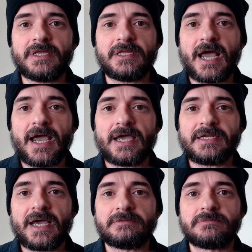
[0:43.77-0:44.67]
I,
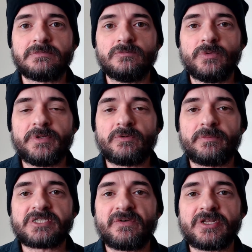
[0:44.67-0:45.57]
I, I would be
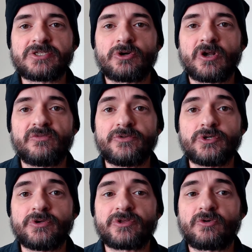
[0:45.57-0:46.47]
remiss if I didn't start off with
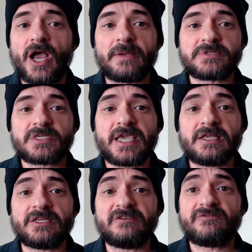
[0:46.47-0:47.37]
Judith Grimes,
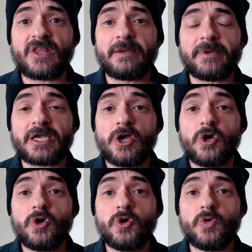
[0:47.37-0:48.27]
Cailey Fleming,
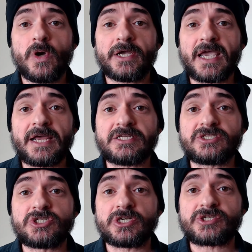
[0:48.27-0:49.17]
who, again, is
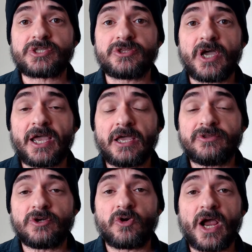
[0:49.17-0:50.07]
just the
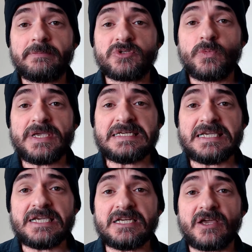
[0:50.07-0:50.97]
Grimes we
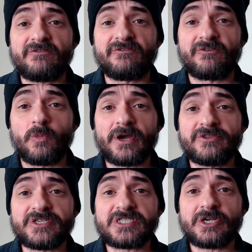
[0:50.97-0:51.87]
need for where
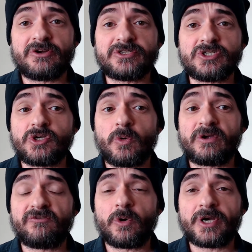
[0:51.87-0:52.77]
this series is going
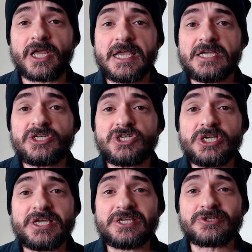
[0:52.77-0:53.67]
forward.
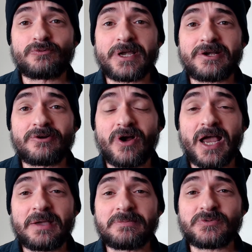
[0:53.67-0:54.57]
She is Rick
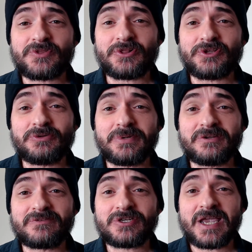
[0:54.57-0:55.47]
Grimes with a little bit
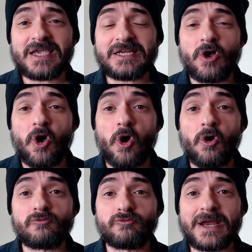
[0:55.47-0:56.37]
of Shane
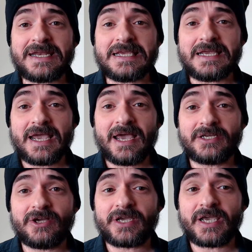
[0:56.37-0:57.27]
already at a
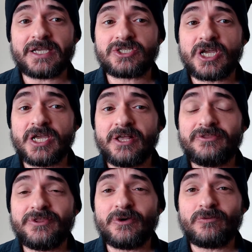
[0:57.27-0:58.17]
young age.
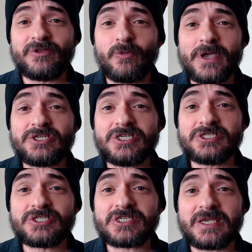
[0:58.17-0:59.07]
The, the way she's
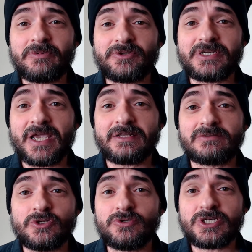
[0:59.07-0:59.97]
just able to get
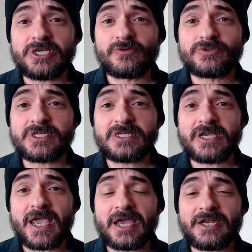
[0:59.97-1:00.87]
Eugene,
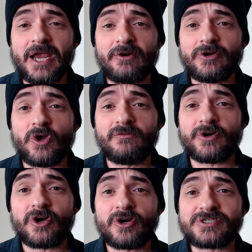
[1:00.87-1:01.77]
Rosita, and Aaron over to
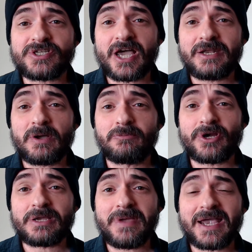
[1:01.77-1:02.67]
her side about
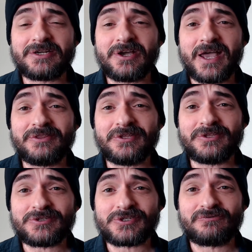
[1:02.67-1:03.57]
bringing Magna and
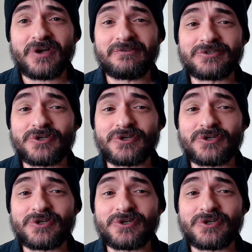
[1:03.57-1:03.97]
the survivors